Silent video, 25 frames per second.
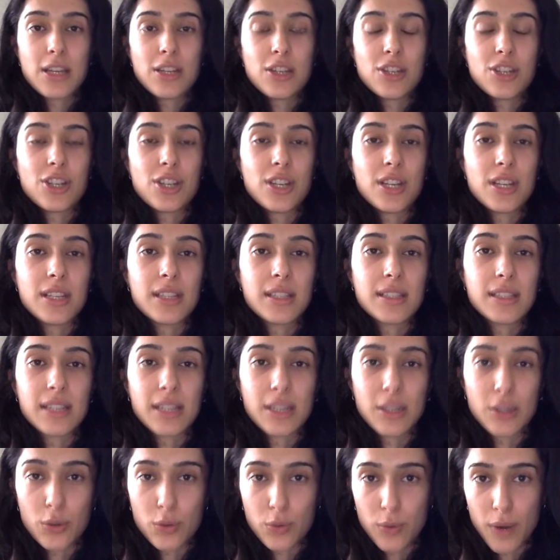She is
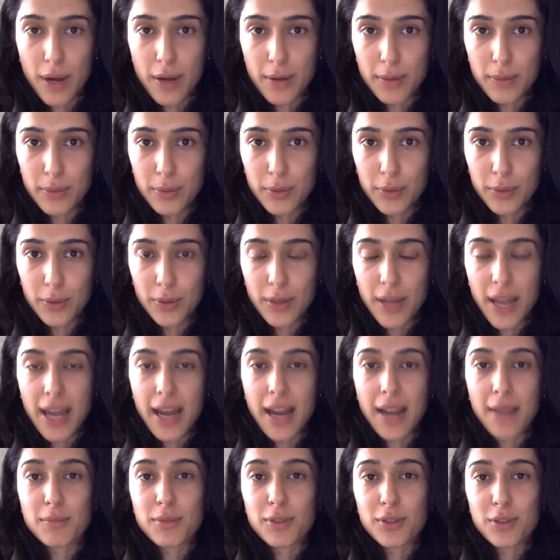incredible, and
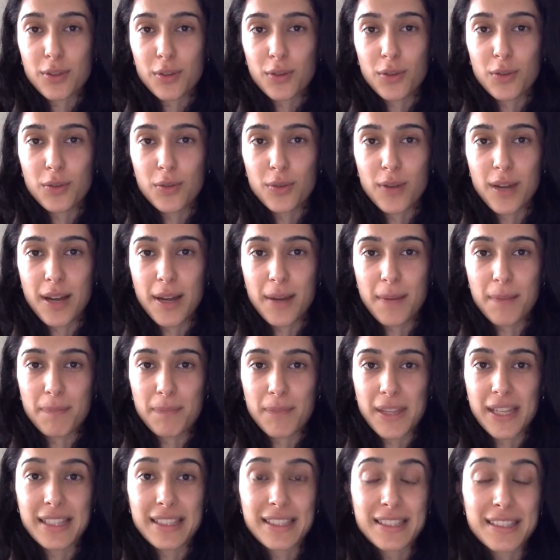I'm so um,
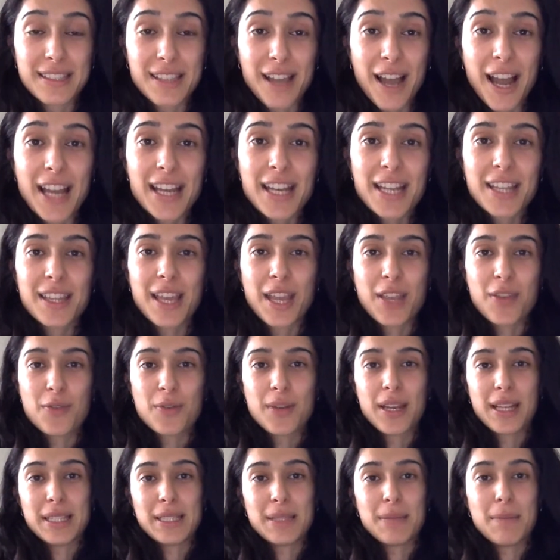excited that you'll
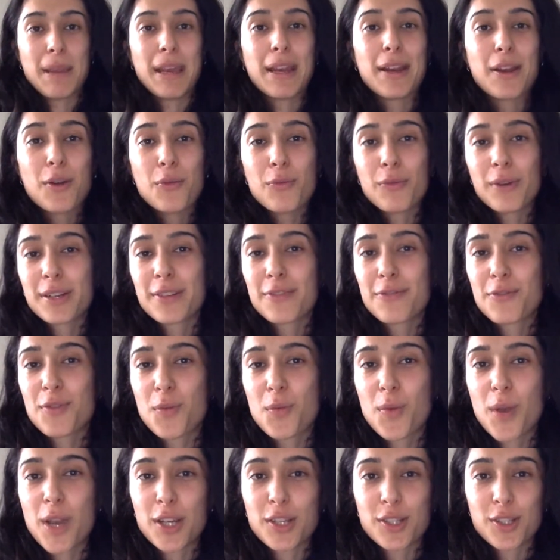get to meet her. One of the
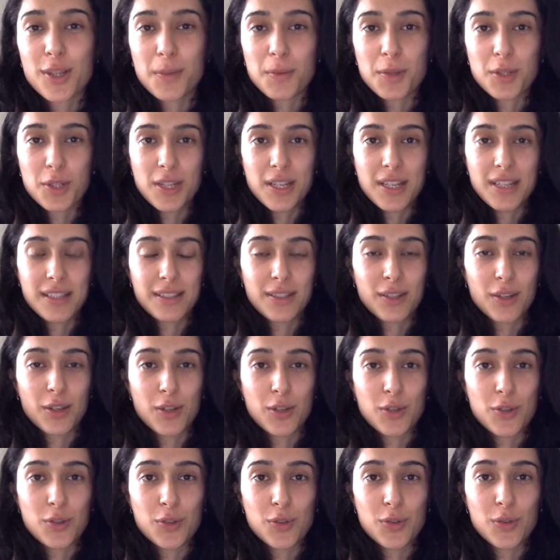workshops she is going
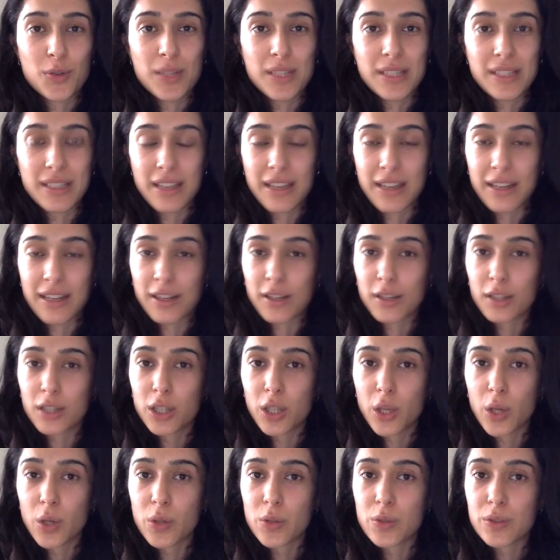to do is going to
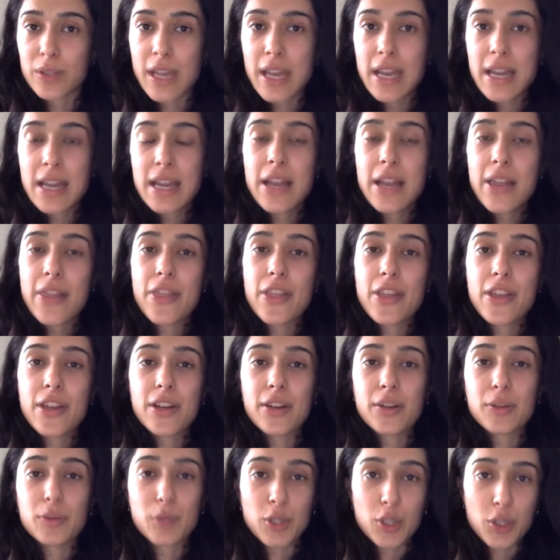close
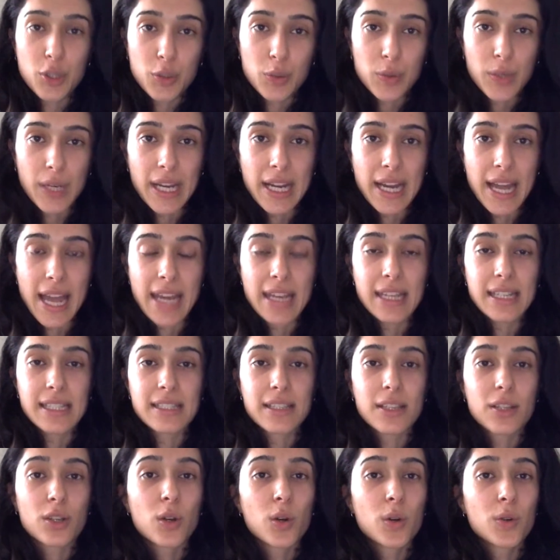the retreat, and it's
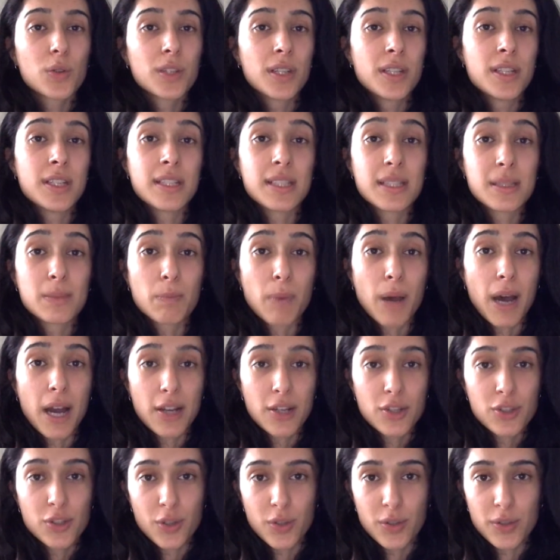called a
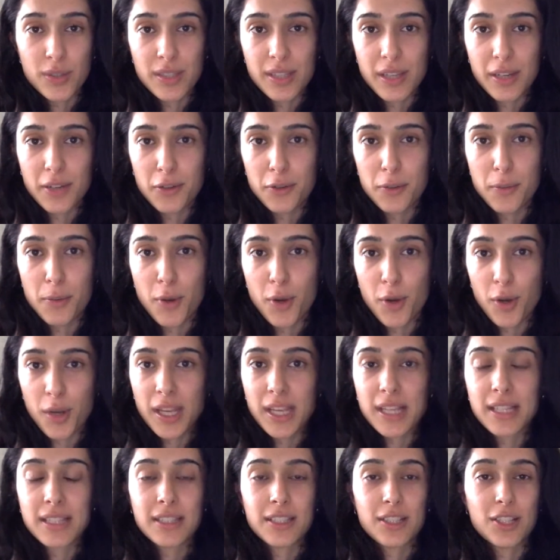despacho
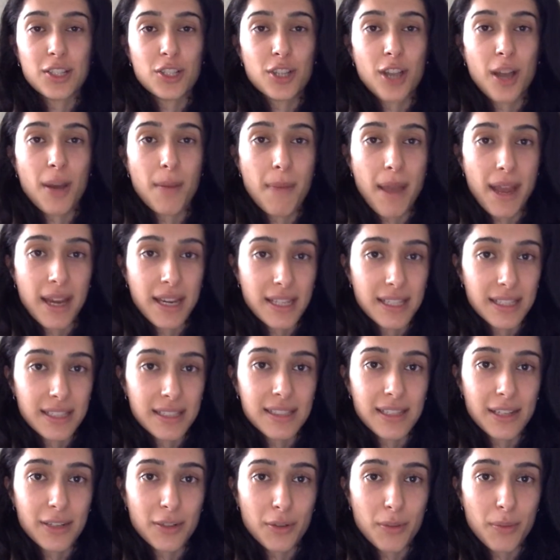ceremony. It's a shamanic
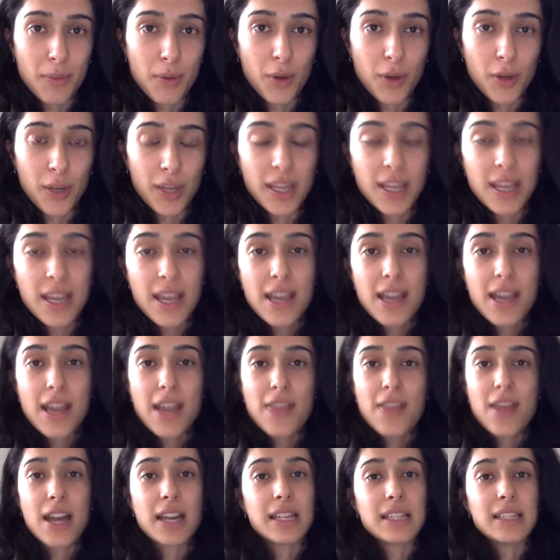ceremony
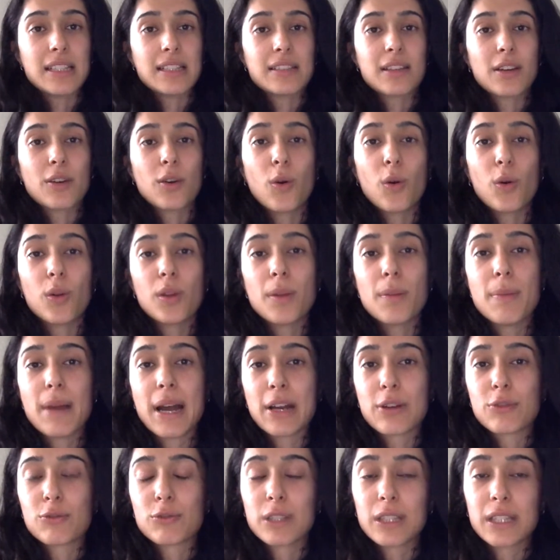that is all
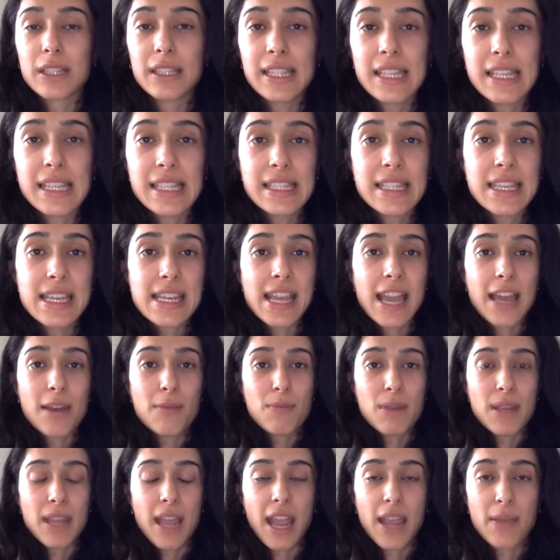about releasing and
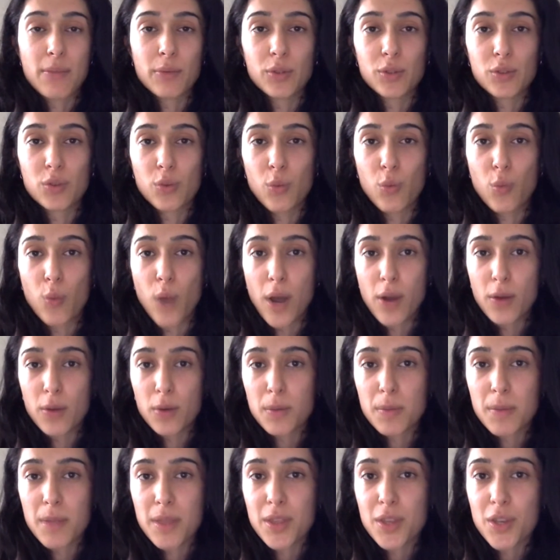being able to
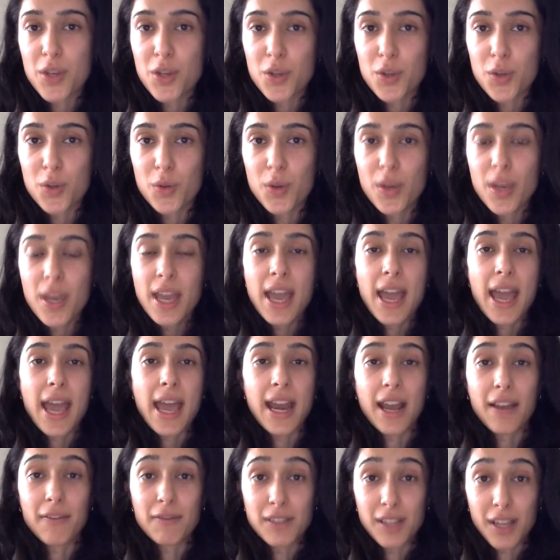welcome in the new.
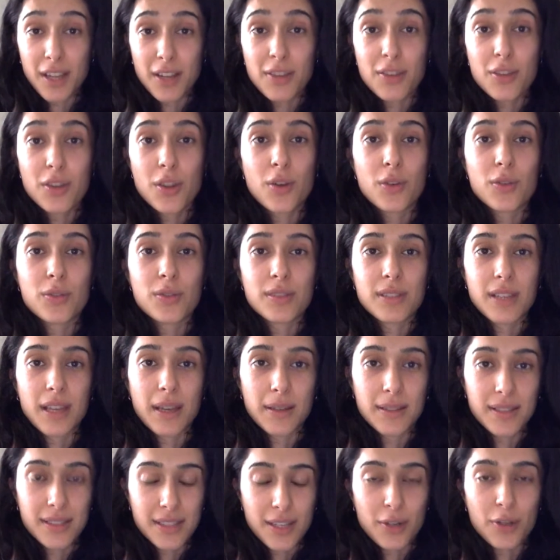And I've done those
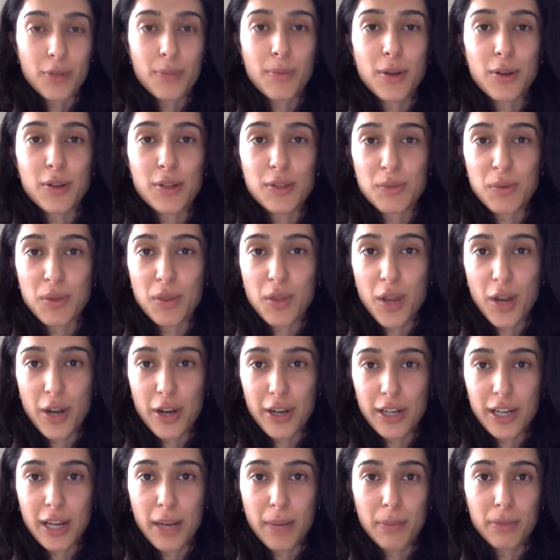uh, ceremonies with her a
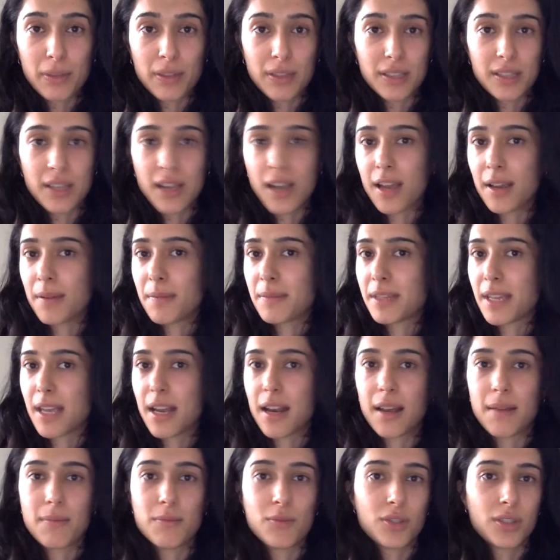couple of times, and
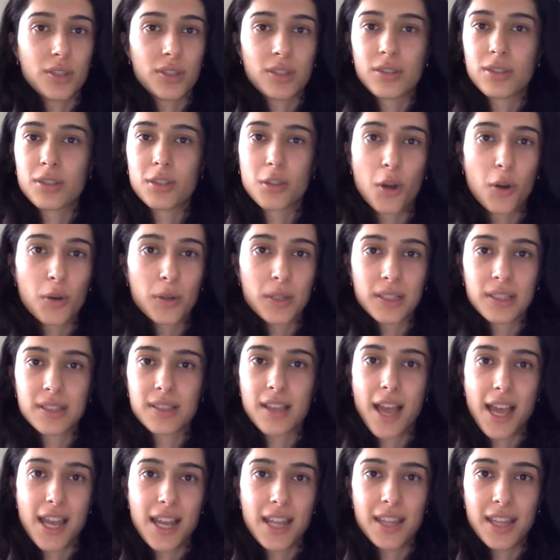I'm just so
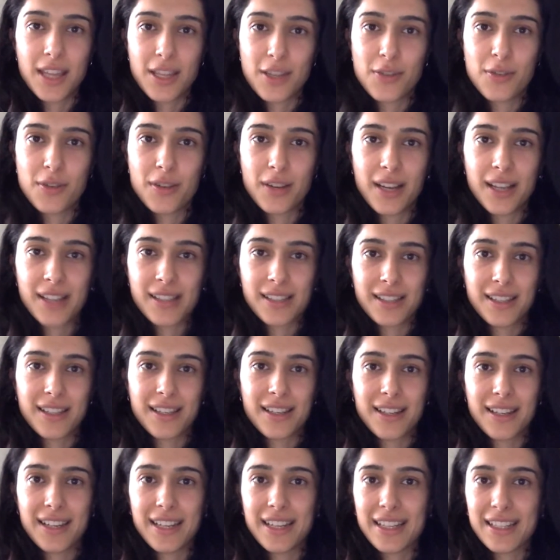excited that you guys are going
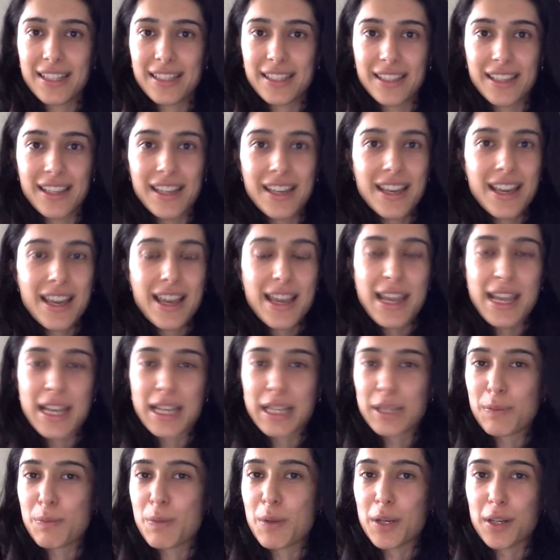to get to
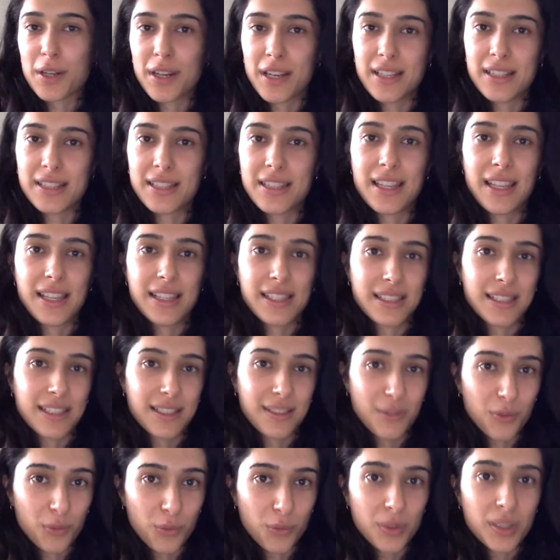experience this
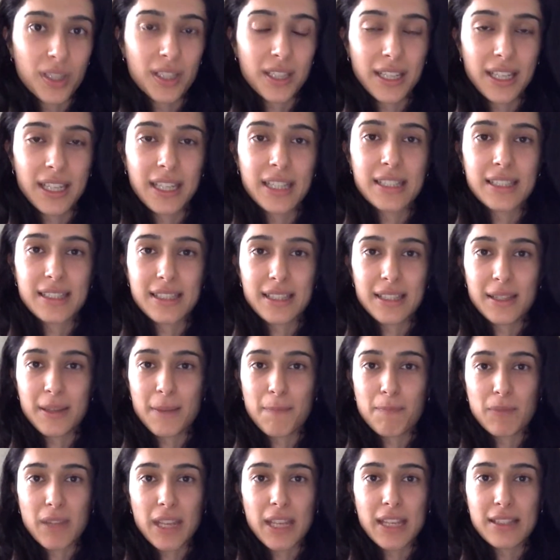because really, it's a
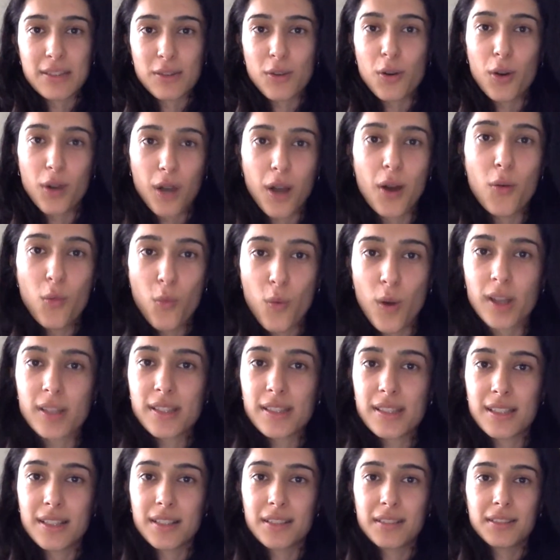it's a
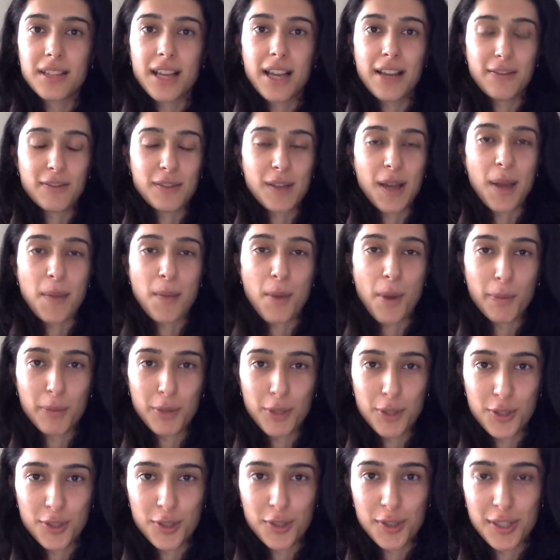once in a lifetime
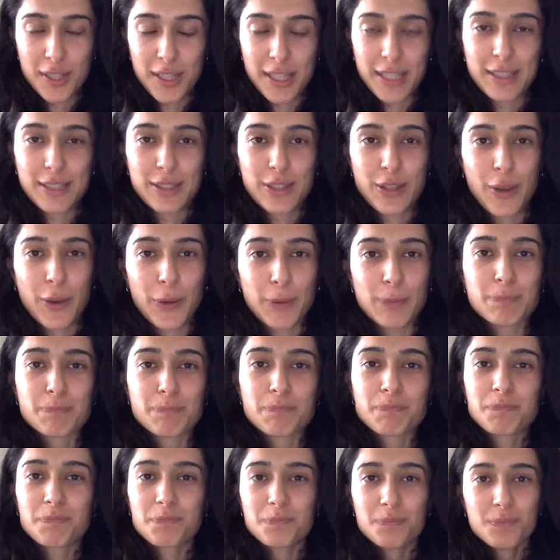opportunity. So
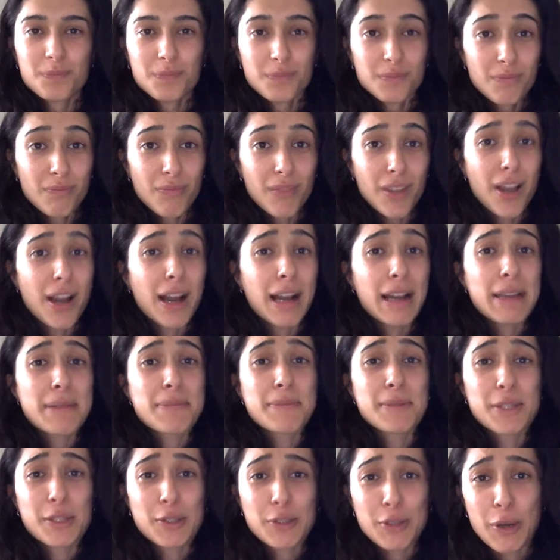I am
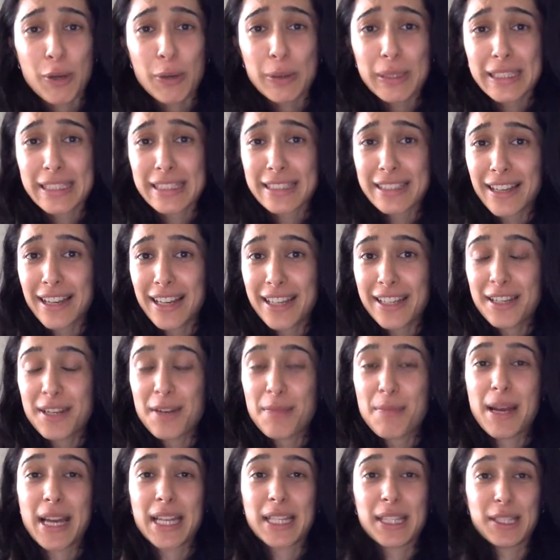so excited
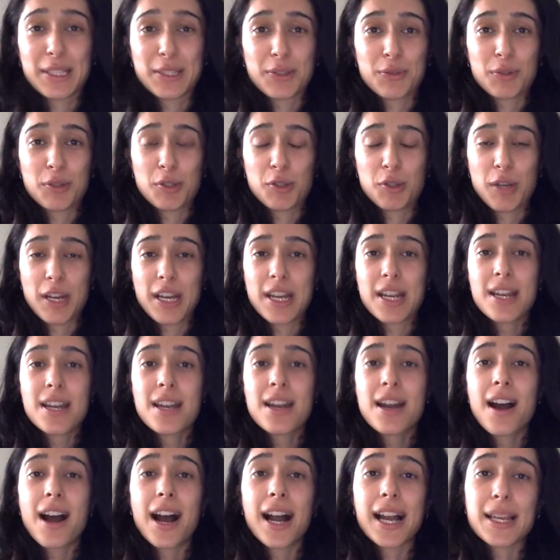about this retreat.
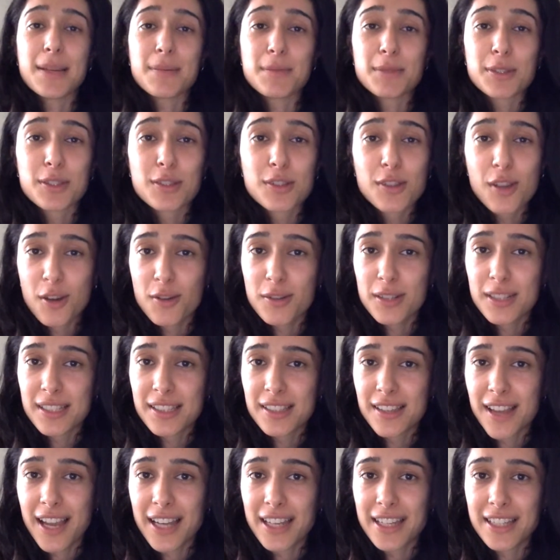I am so
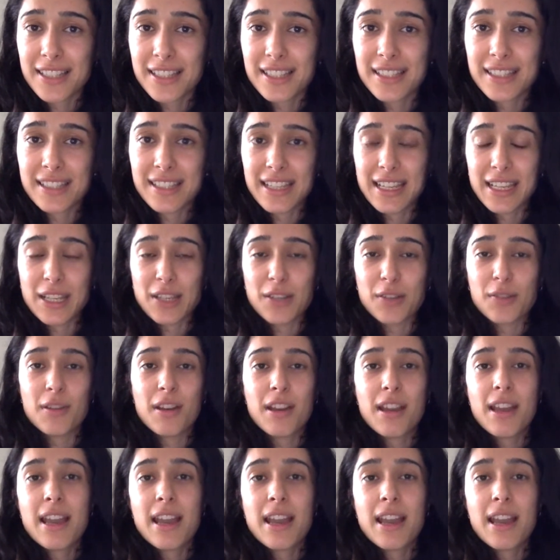excited to see you.